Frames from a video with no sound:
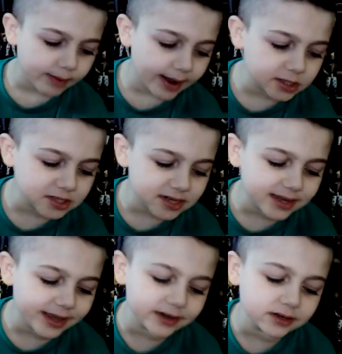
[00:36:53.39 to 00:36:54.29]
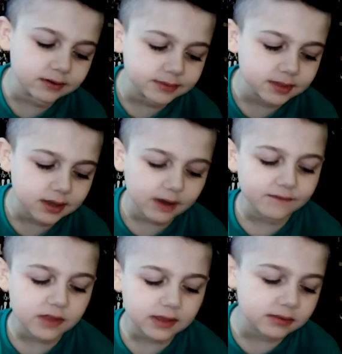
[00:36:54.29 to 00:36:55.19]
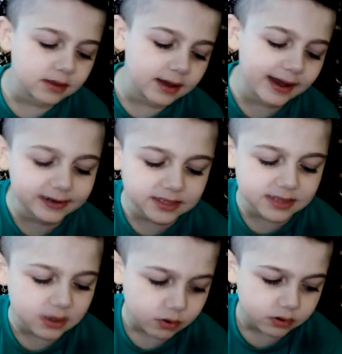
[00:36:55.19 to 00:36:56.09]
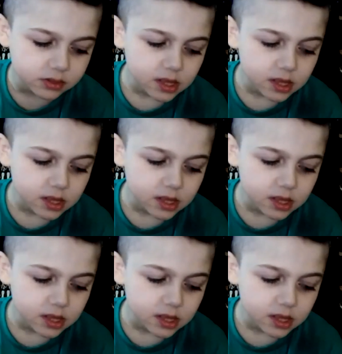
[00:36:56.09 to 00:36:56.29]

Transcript: Magic Kingdoms of Disney at Disney World.